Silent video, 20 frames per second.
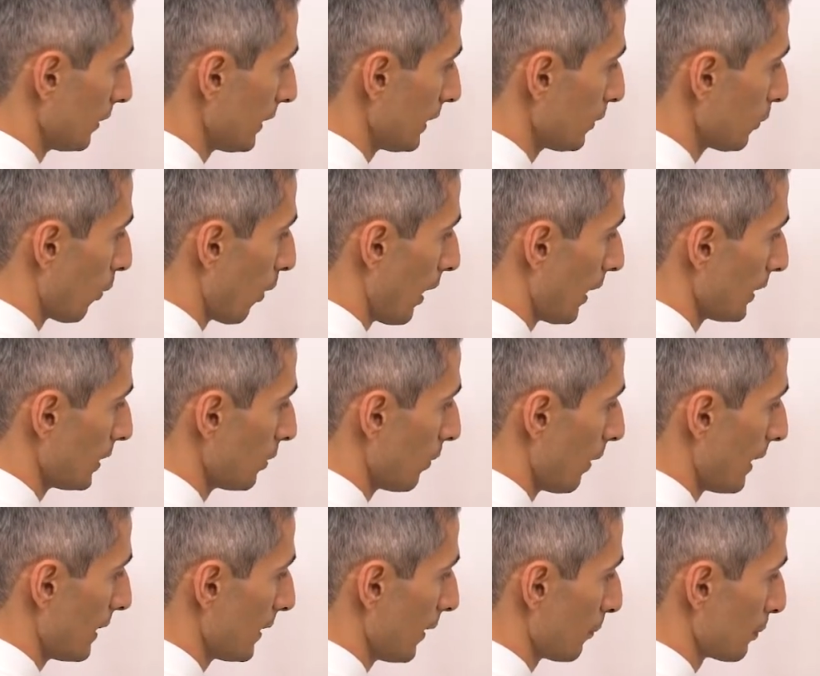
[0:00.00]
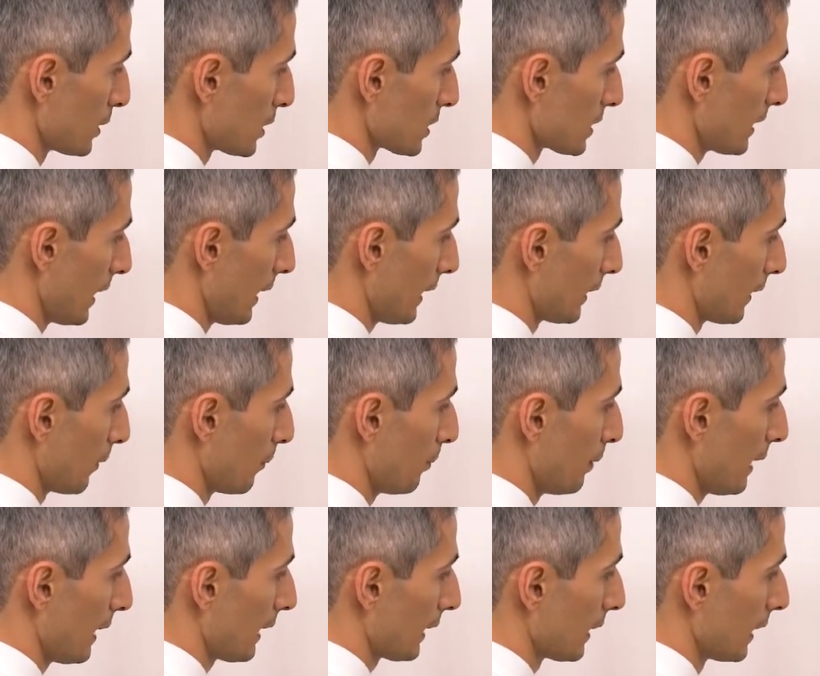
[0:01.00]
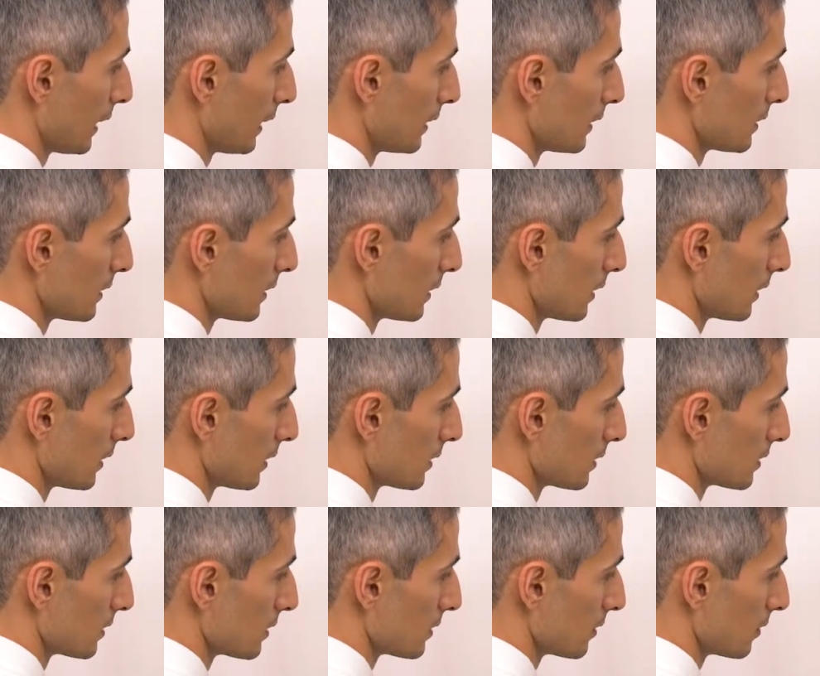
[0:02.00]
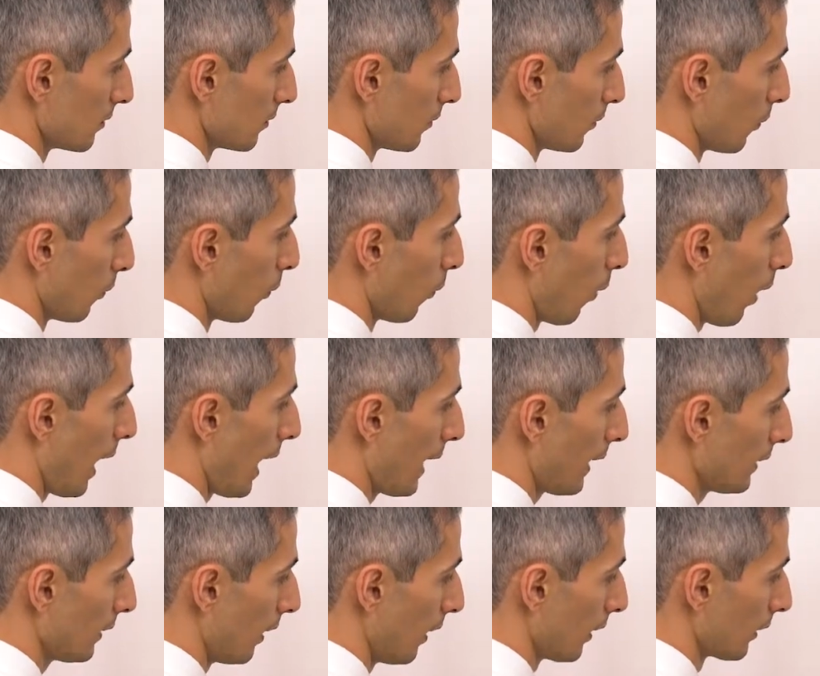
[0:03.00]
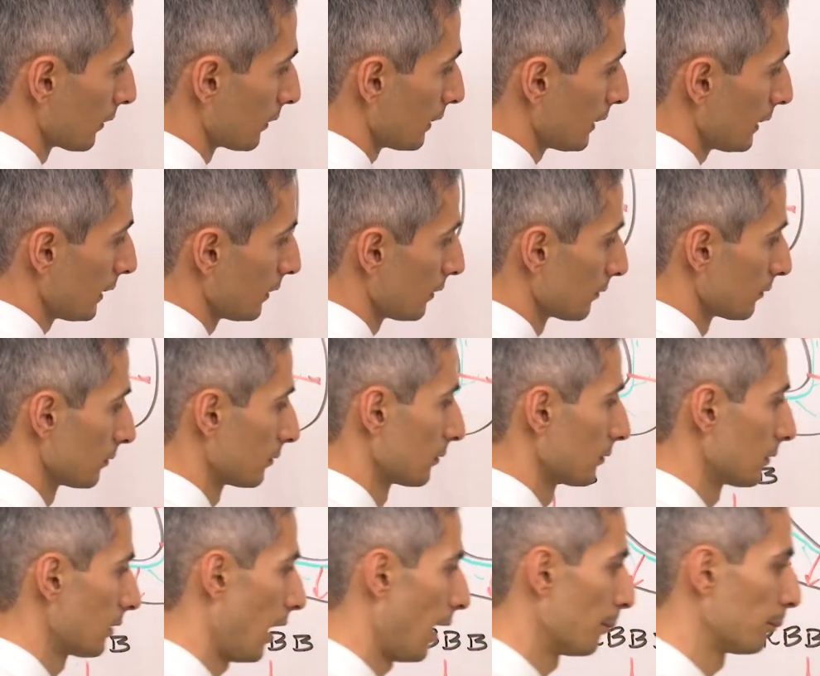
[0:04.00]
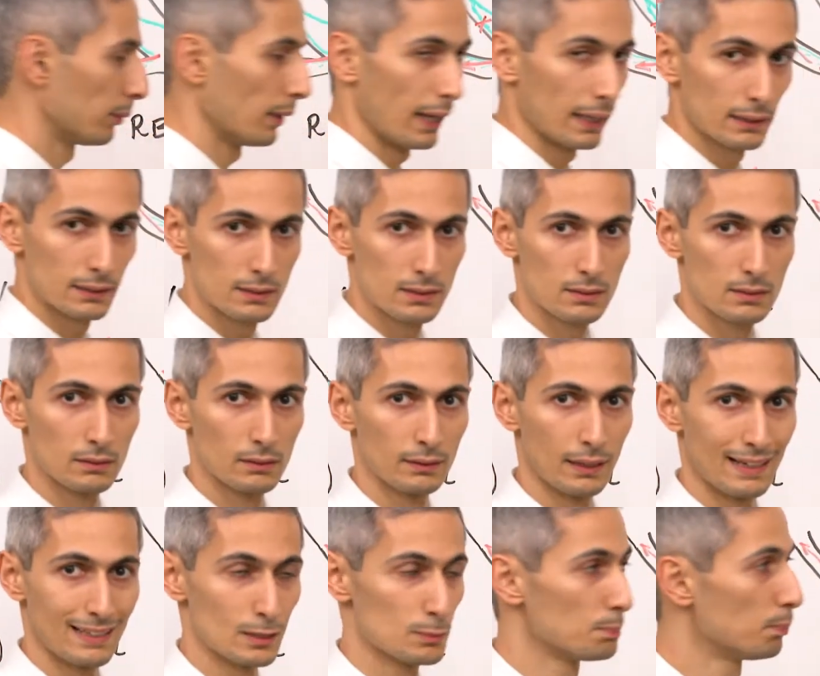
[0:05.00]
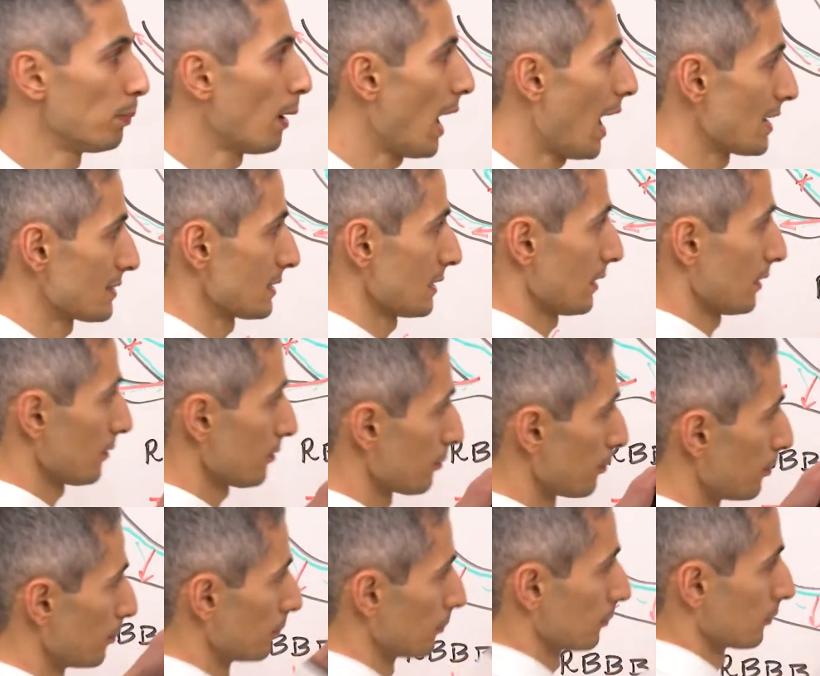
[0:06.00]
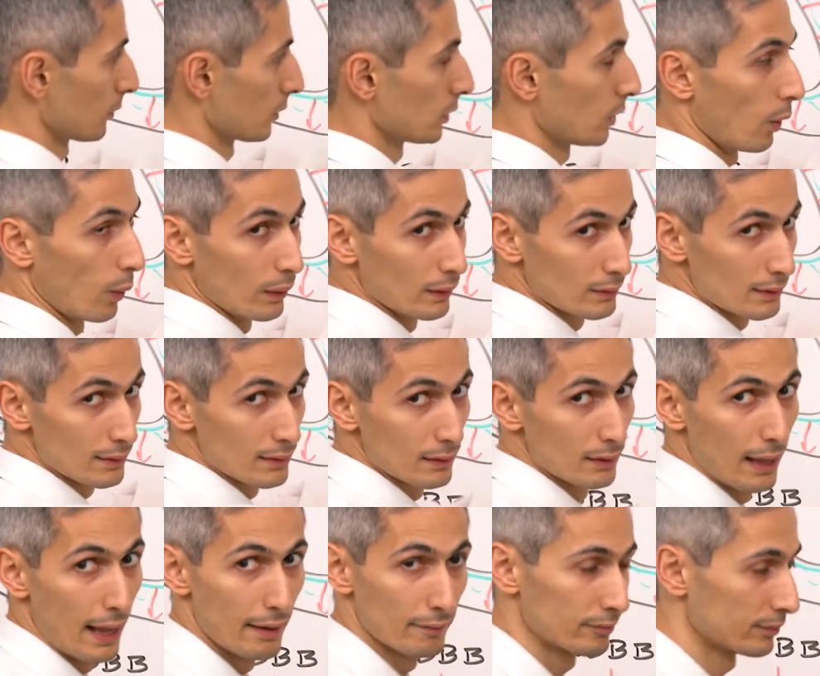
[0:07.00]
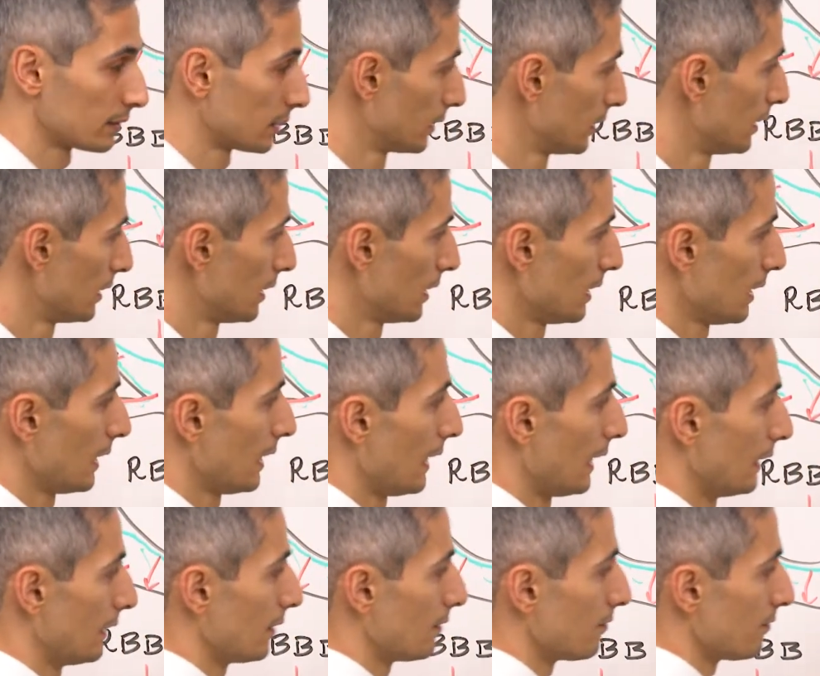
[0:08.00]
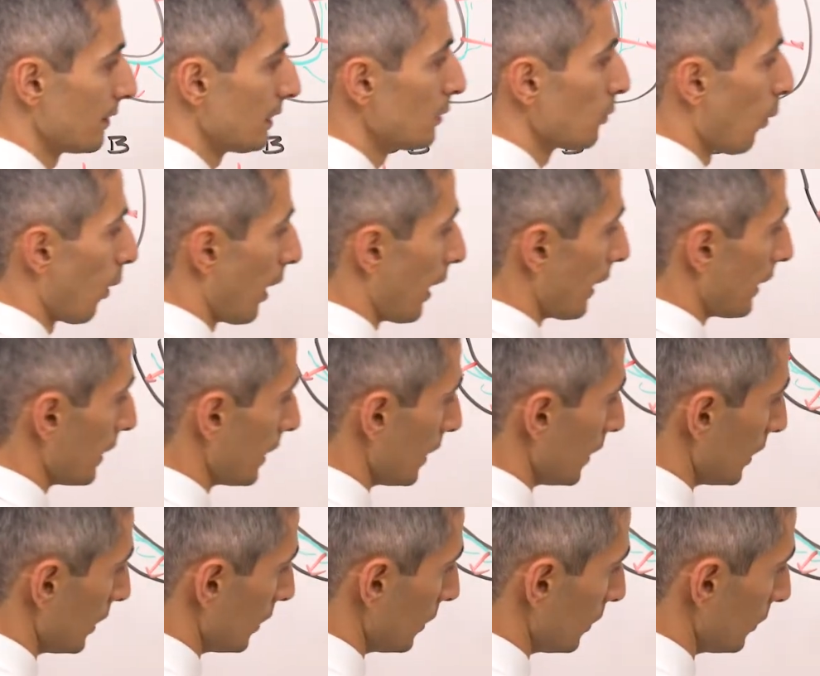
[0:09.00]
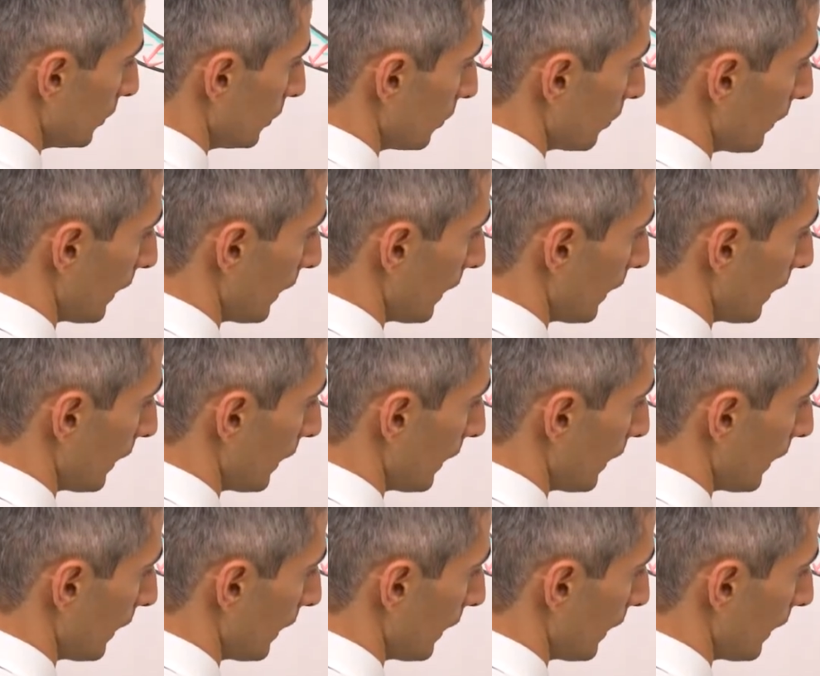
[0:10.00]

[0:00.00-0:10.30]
lead 1, you end up just getting a big, wide, ugly complex that is positive, going to the left. And in V1, you